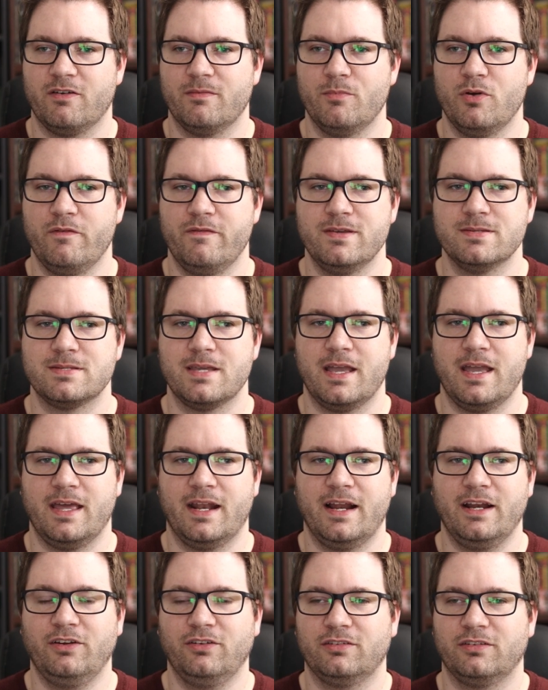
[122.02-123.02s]
favorite movies.
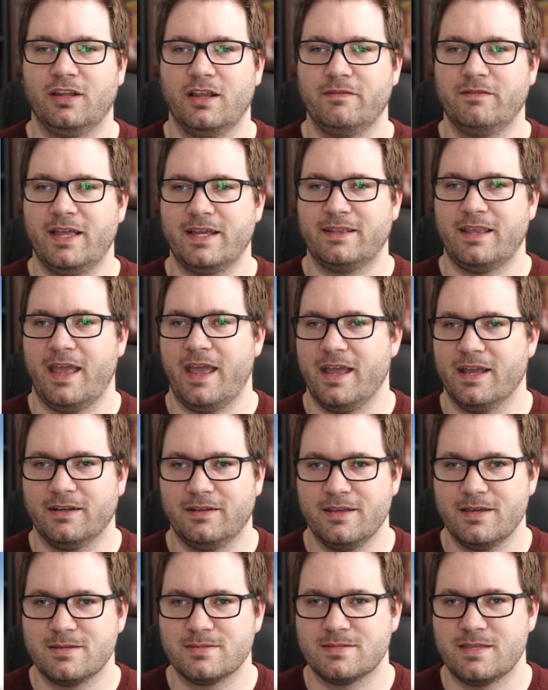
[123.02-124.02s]
And I just love like the
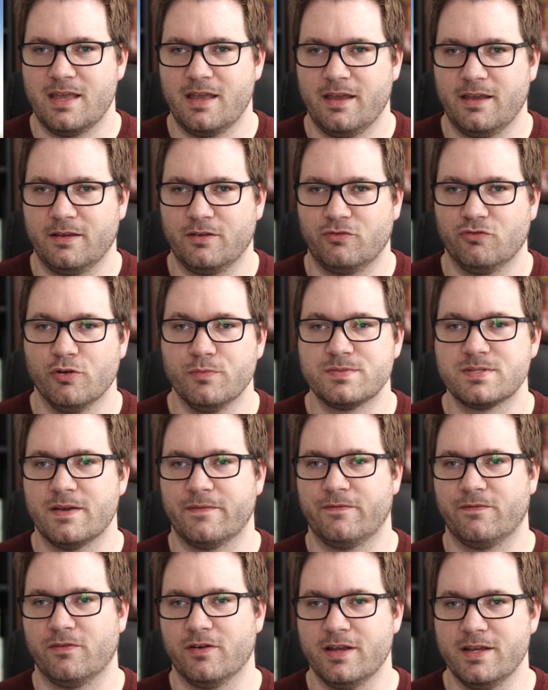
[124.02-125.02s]
antics that groups
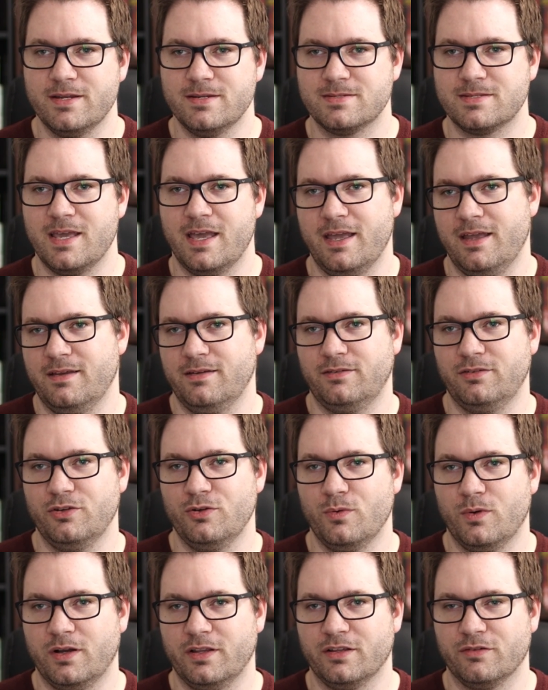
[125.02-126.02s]
of friends get
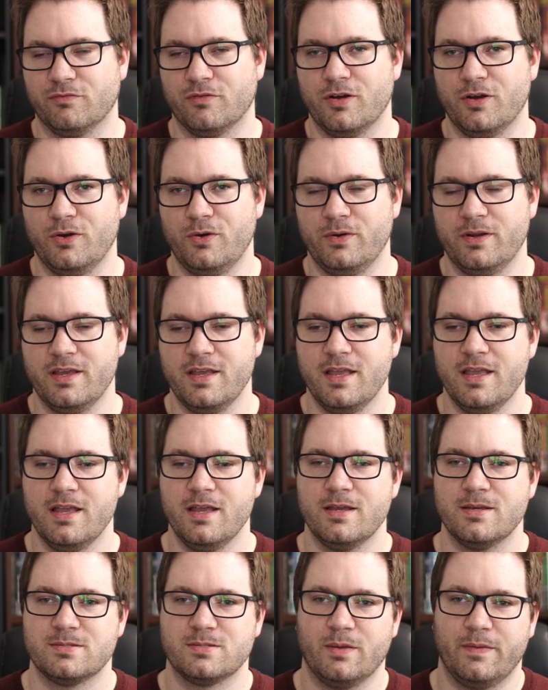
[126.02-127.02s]
into on the road.
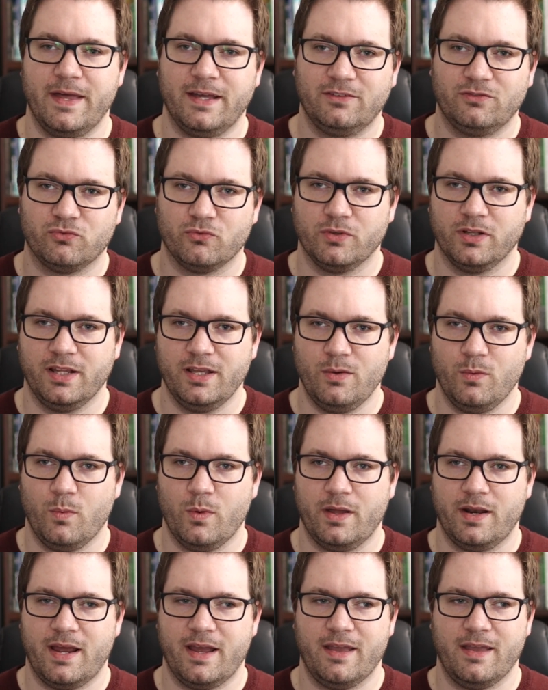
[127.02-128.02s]
So that's really
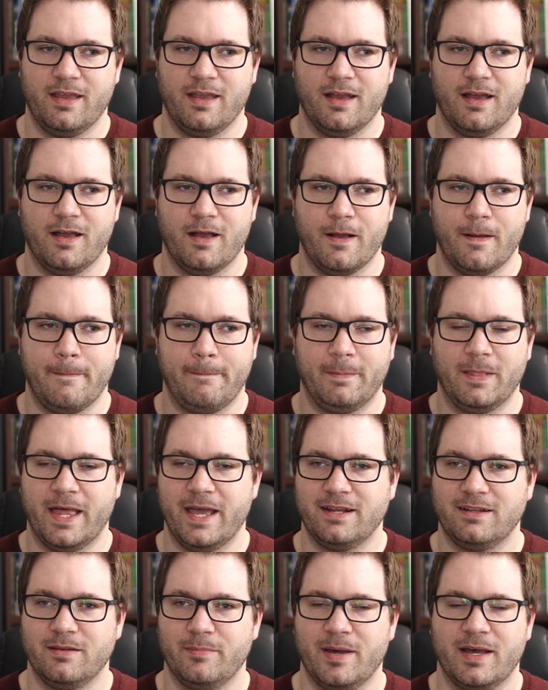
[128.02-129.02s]
what I
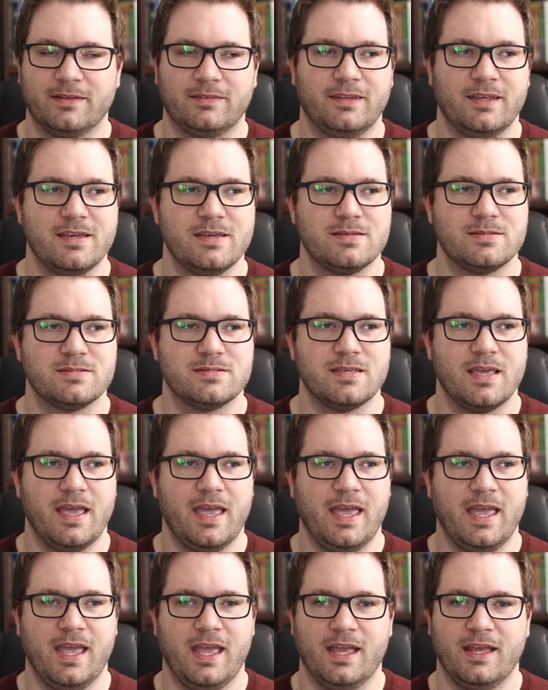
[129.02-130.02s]
liked about this.
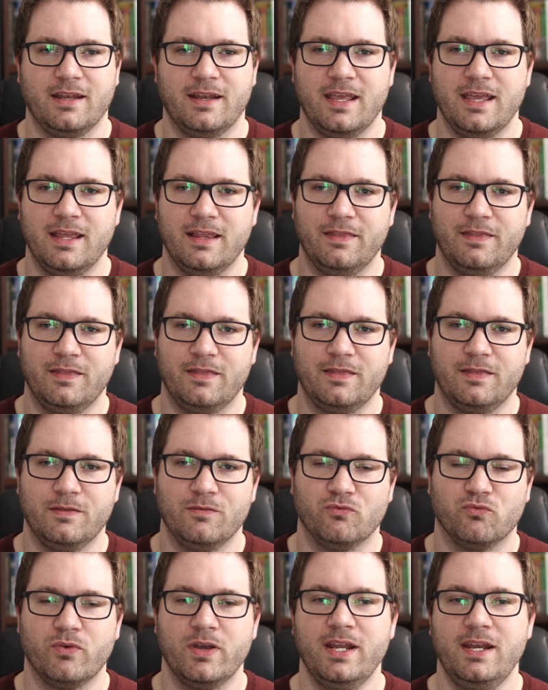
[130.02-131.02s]
And
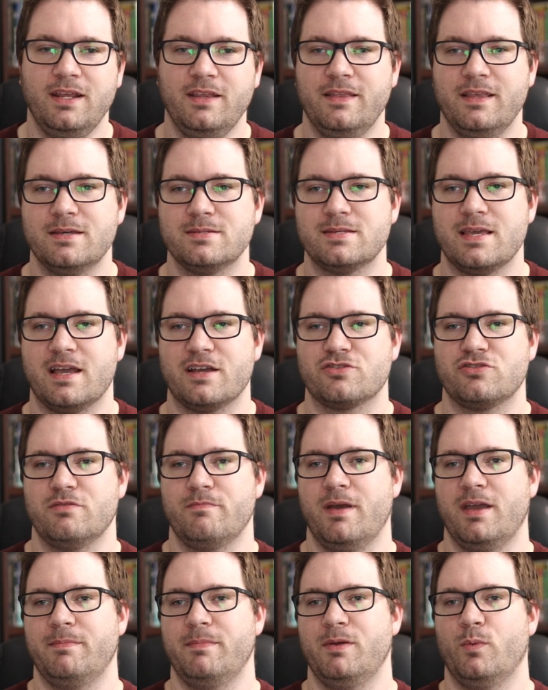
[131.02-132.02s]
reading this
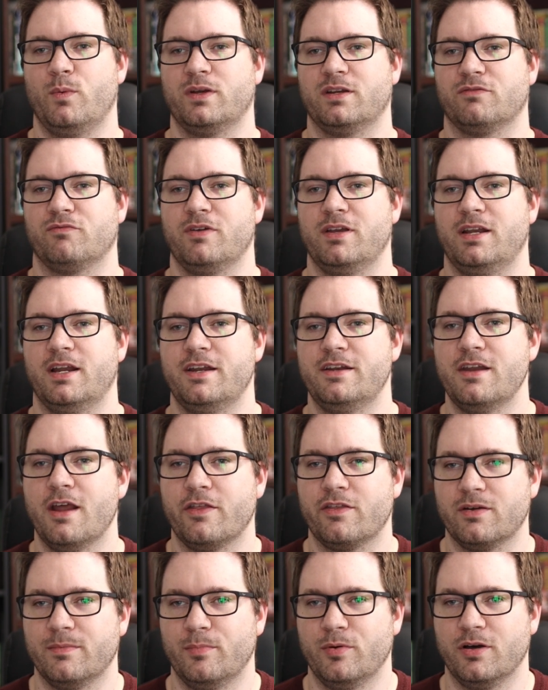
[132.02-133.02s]
actually made me want to read
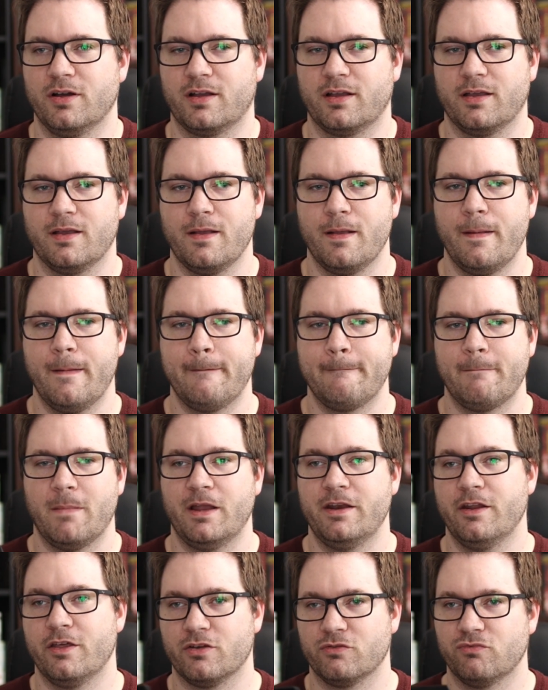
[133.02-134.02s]
another book,
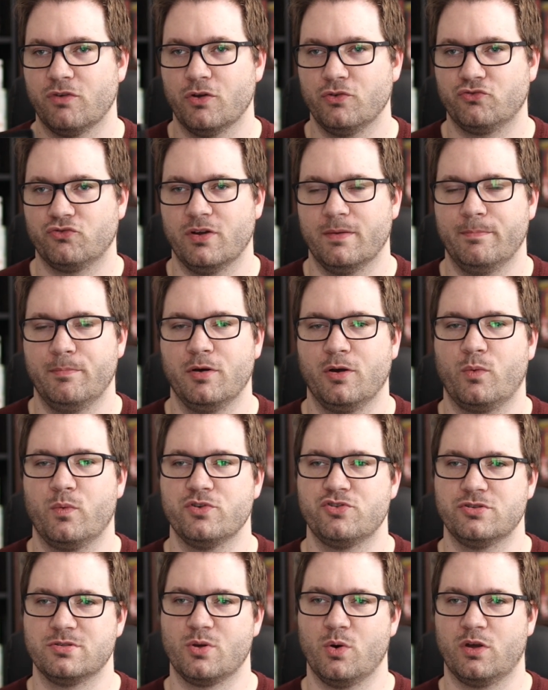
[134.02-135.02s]
another road trip book,
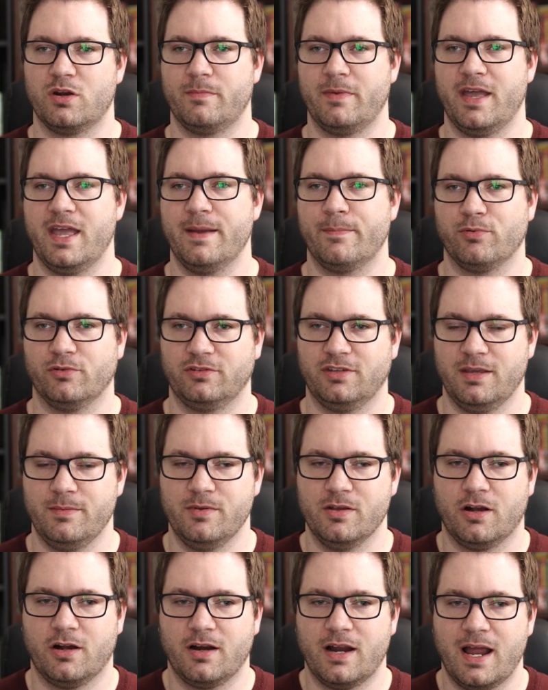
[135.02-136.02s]
which is going on my April
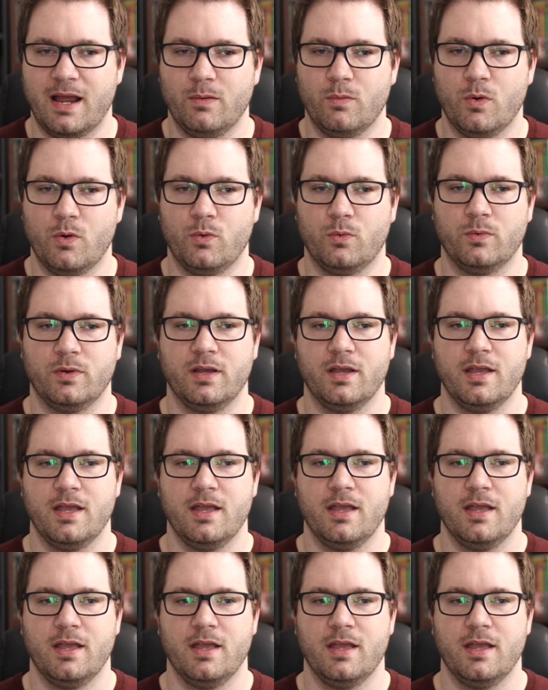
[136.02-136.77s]
TBR. I won't